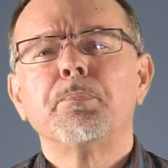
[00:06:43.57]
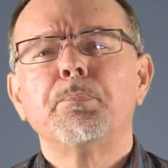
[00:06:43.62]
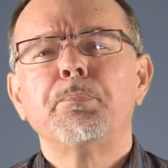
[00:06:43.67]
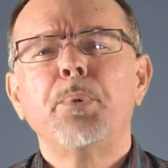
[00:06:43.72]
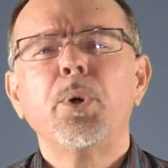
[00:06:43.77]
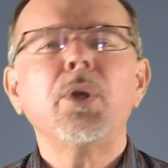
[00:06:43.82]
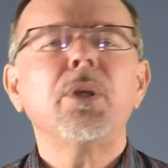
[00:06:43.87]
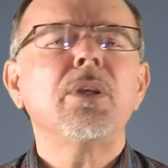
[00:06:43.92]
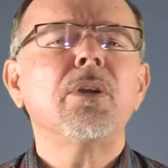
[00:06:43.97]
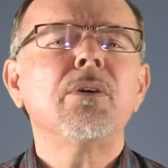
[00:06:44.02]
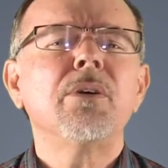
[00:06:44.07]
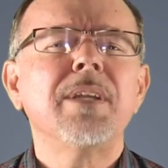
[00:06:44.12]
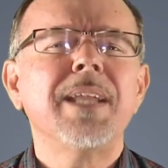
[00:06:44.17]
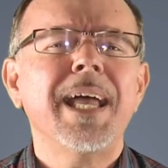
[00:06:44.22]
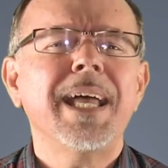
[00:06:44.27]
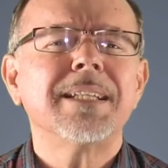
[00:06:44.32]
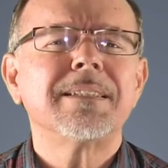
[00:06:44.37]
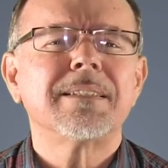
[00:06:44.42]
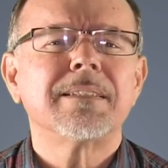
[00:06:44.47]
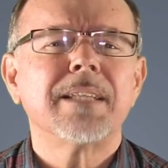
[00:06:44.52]
put your
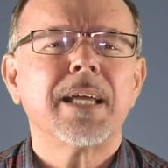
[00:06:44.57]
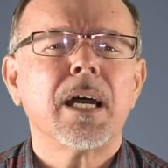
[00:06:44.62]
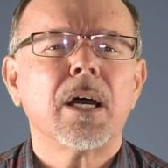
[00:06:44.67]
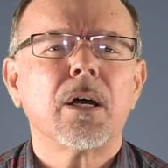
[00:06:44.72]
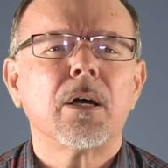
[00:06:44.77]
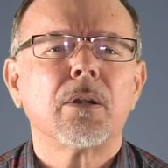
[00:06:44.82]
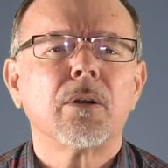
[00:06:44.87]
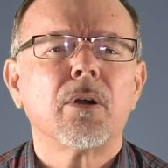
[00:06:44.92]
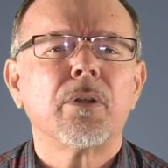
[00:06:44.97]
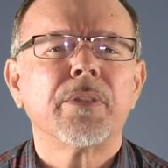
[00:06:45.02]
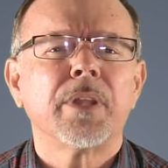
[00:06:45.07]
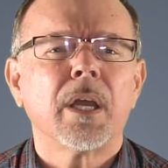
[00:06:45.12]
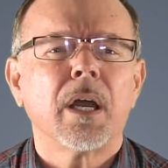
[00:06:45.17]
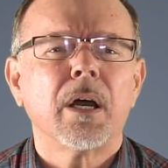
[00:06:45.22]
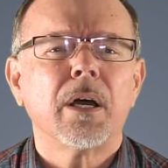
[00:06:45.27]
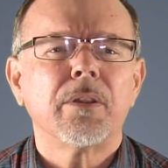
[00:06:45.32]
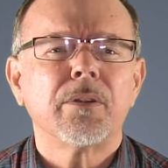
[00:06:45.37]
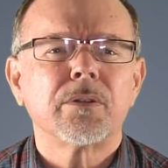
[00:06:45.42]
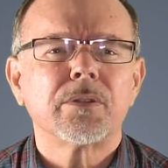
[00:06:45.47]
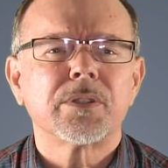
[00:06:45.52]
nets down on the
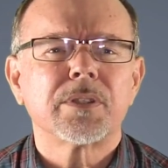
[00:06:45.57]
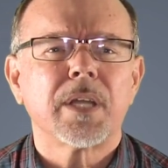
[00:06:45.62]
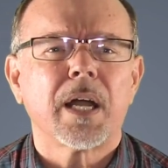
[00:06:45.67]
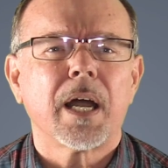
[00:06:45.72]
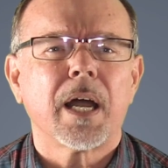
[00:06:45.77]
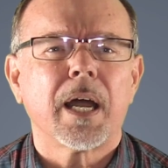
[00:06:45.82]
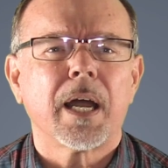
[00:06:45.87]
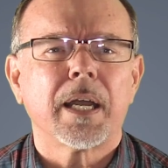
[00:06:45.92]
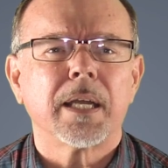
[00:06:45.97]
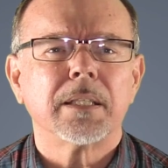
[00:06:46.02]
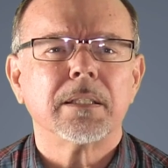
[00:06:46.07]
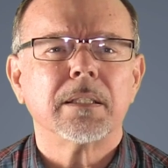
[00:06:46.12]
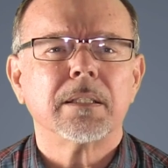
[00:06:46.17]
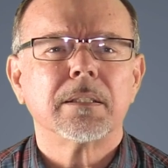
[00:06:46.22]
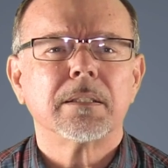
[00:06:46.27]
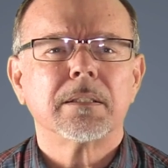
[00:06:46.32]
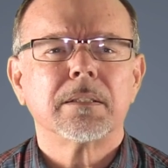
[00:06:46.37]
other side.